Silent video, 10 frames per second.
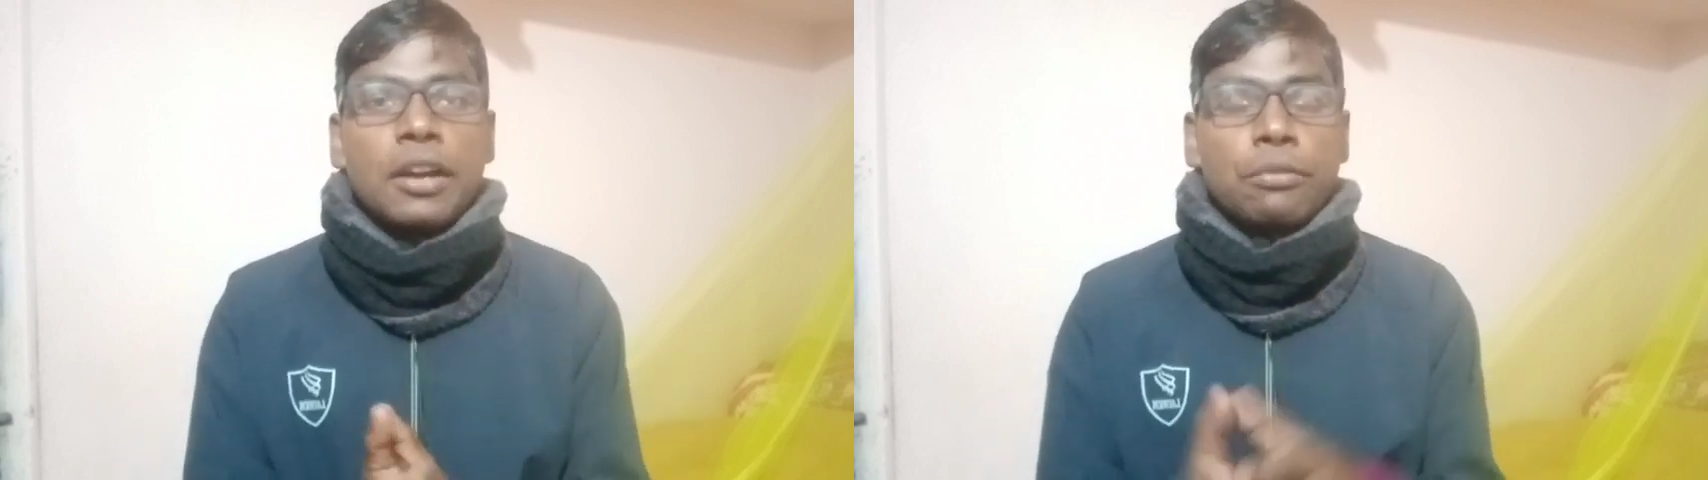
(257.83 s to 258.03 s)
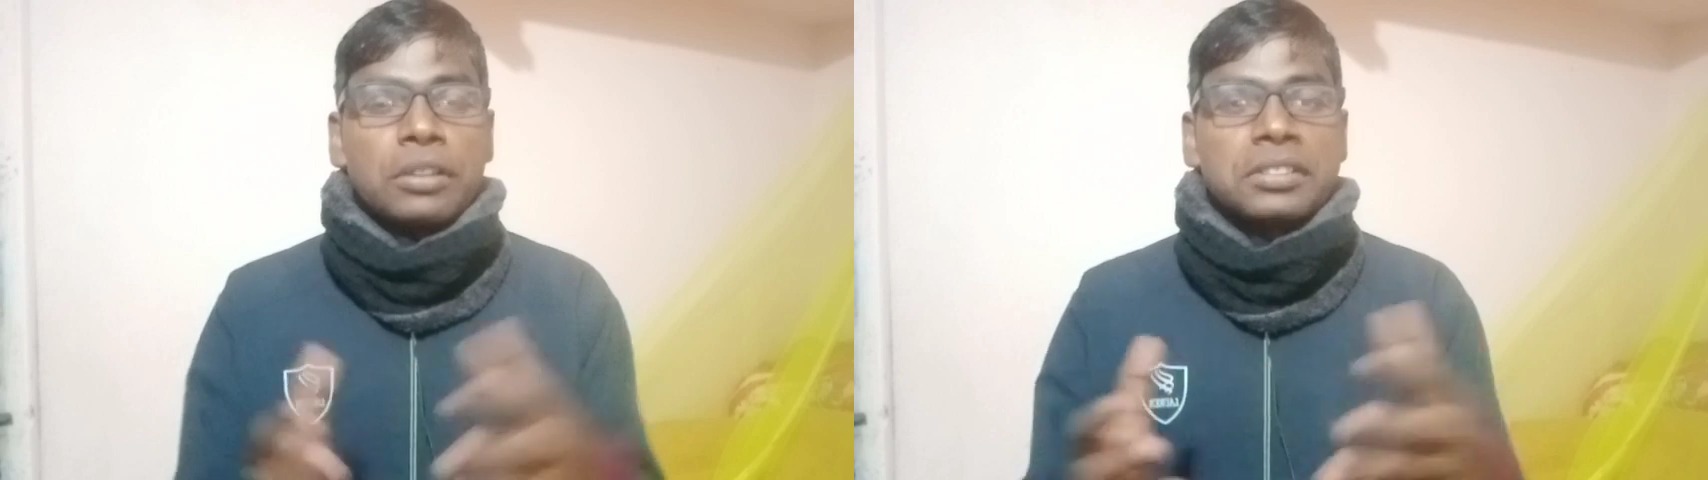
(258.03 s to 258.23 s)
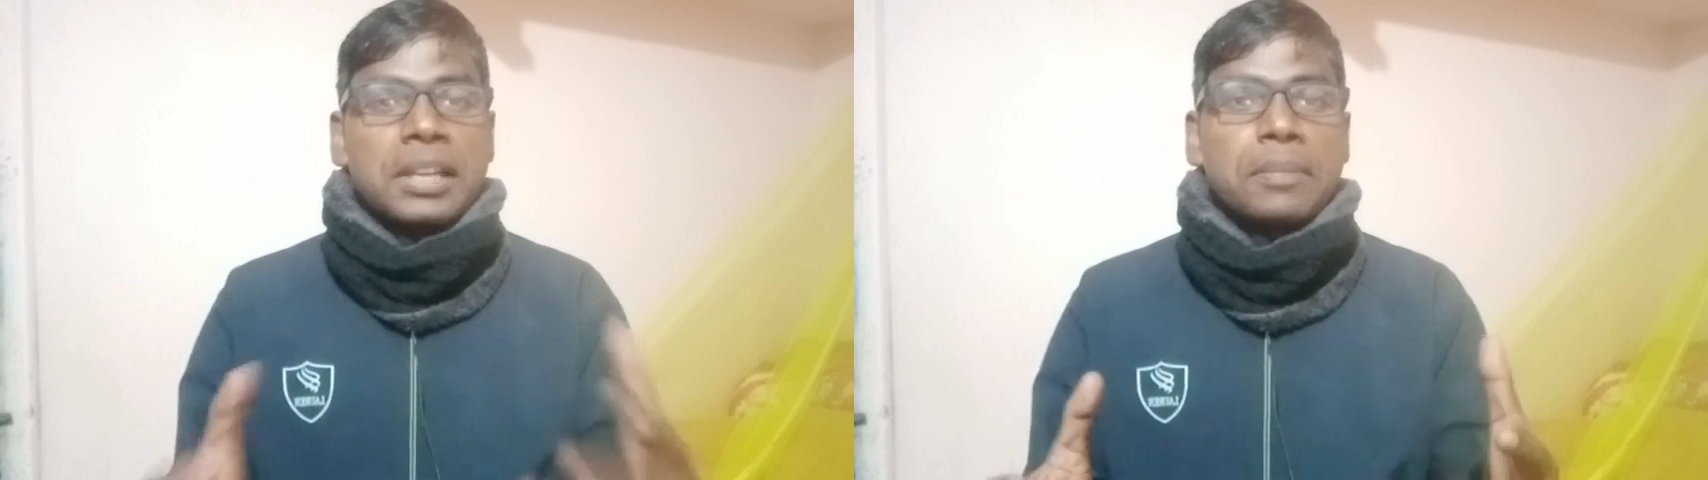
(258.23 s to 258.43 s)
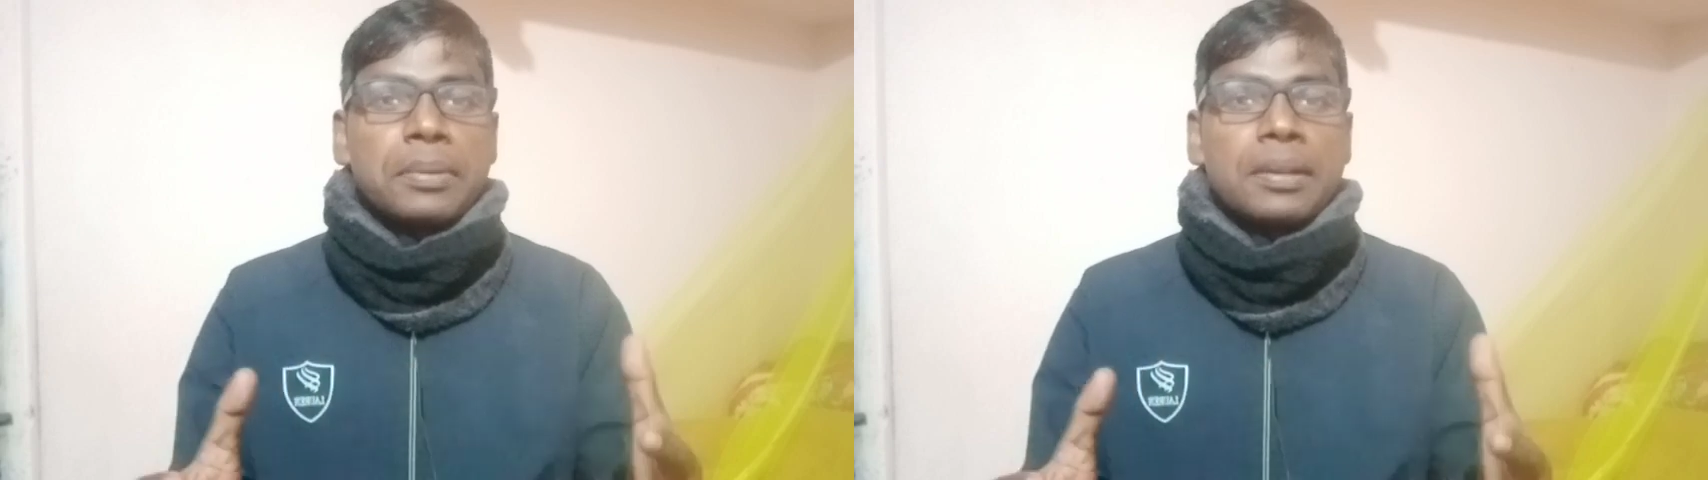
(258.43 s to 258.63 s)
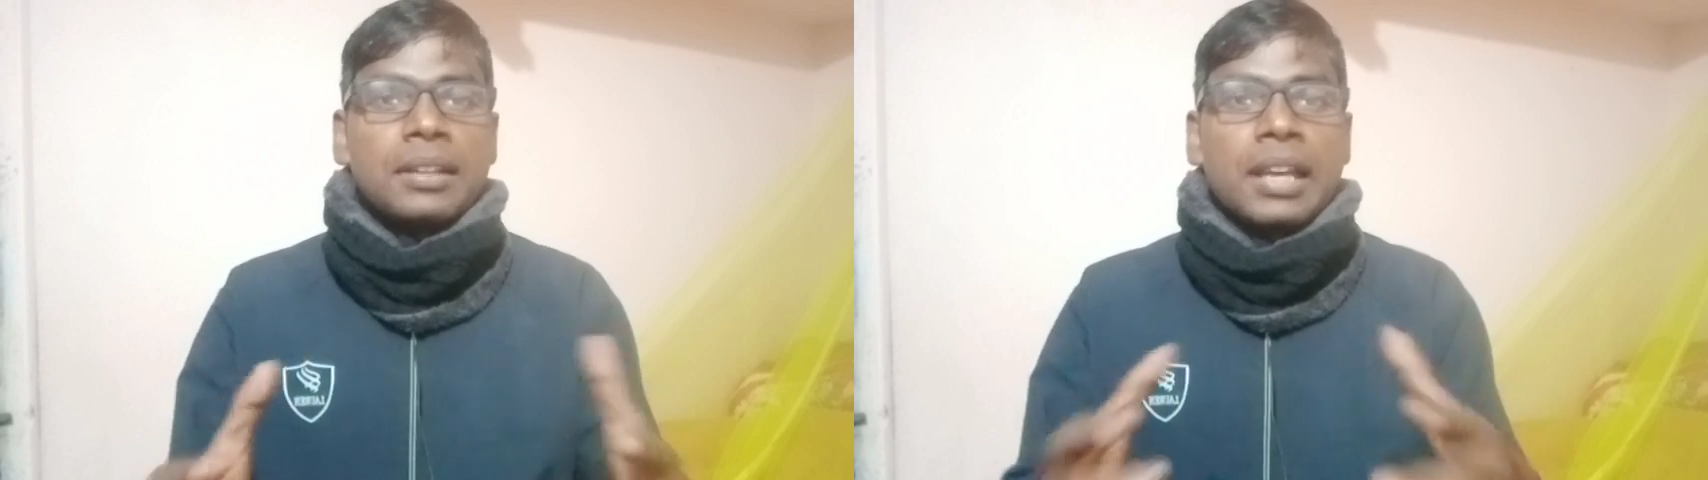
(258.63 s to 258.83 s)
For
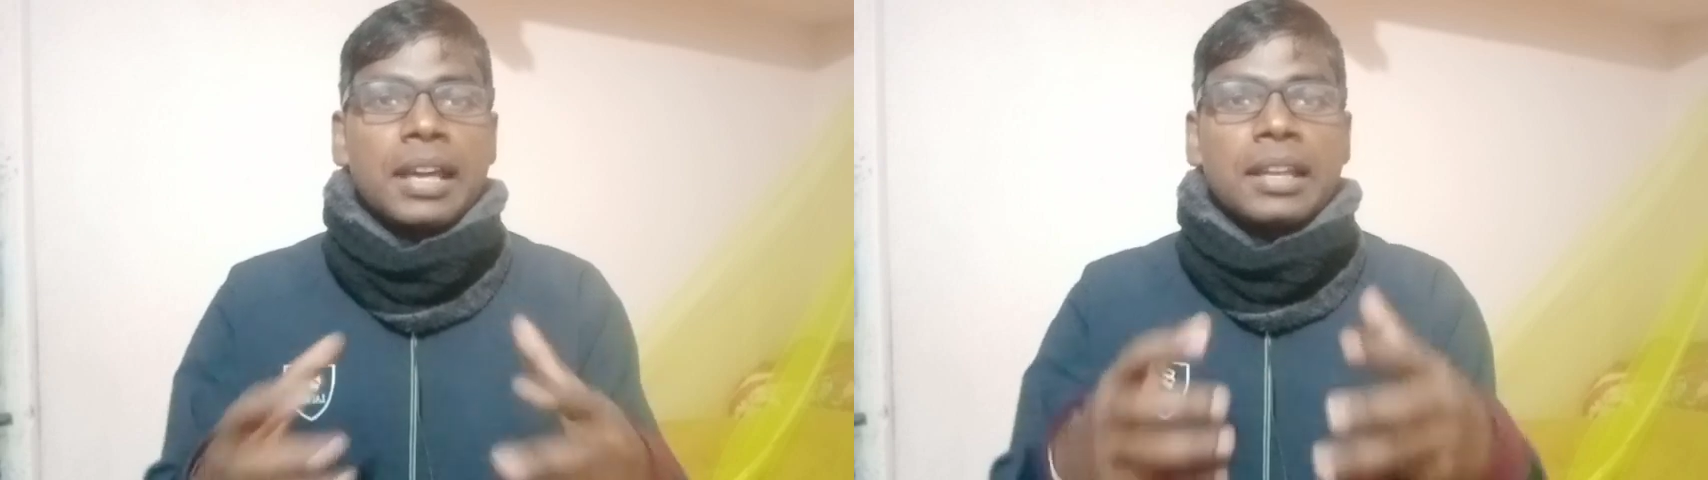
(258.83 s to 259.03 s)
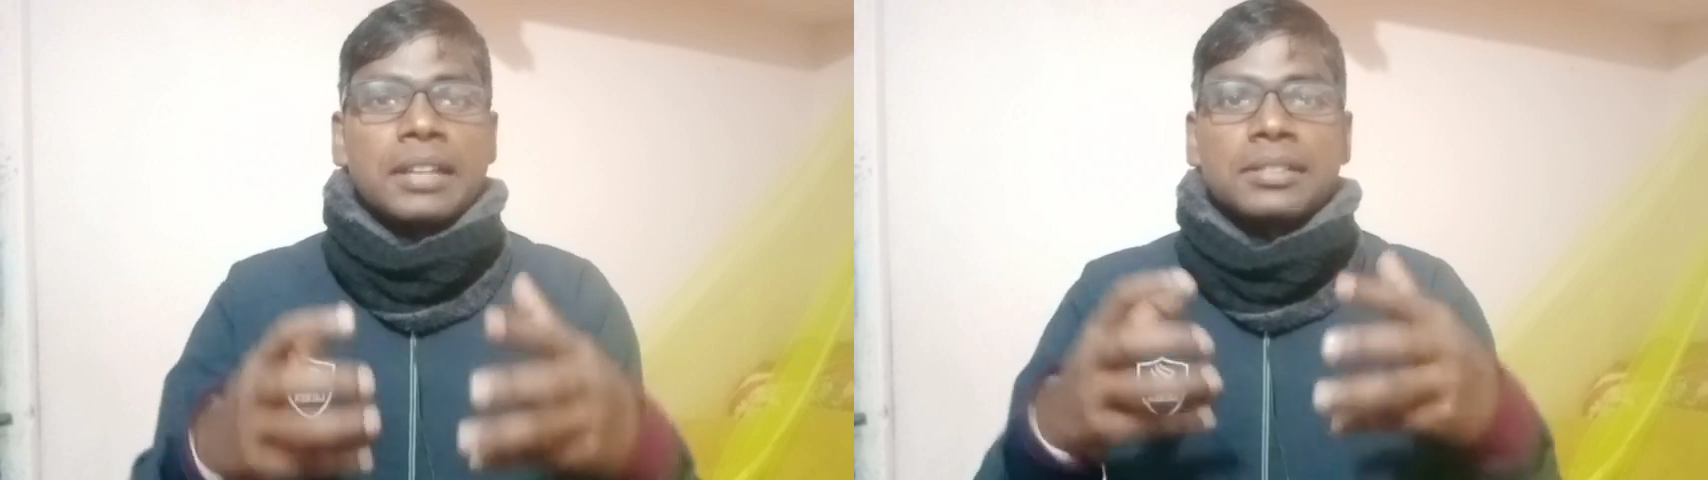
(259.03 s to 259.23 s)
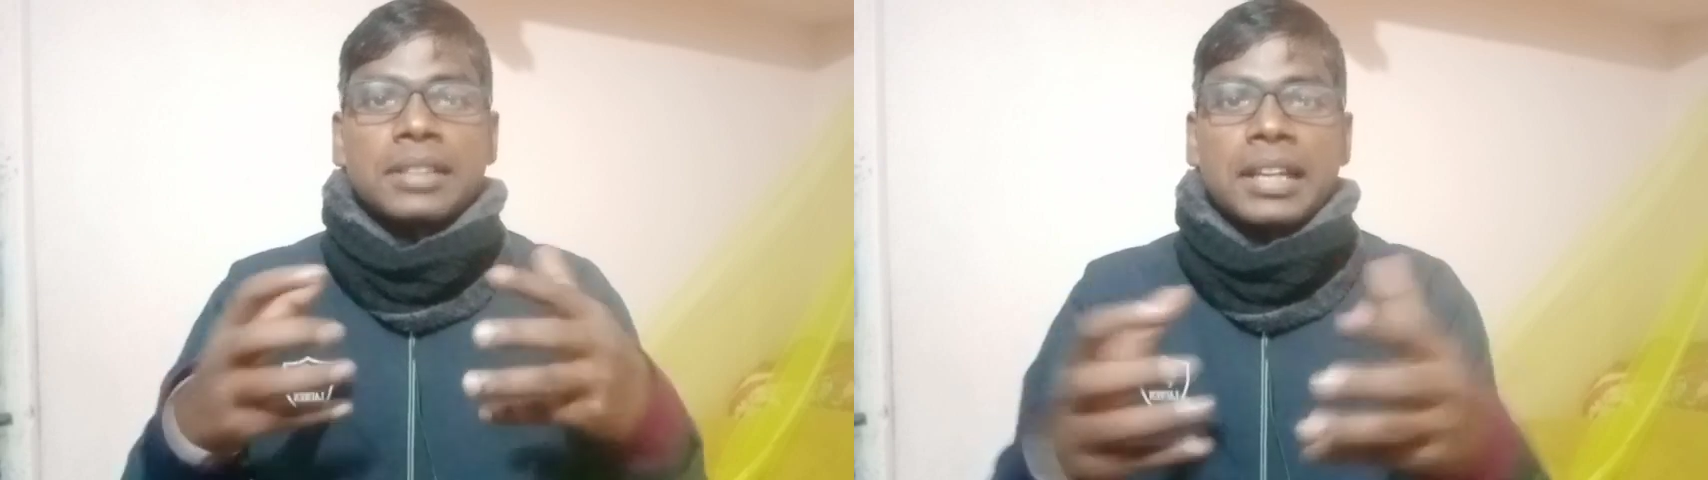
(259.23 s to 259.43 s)
example, let's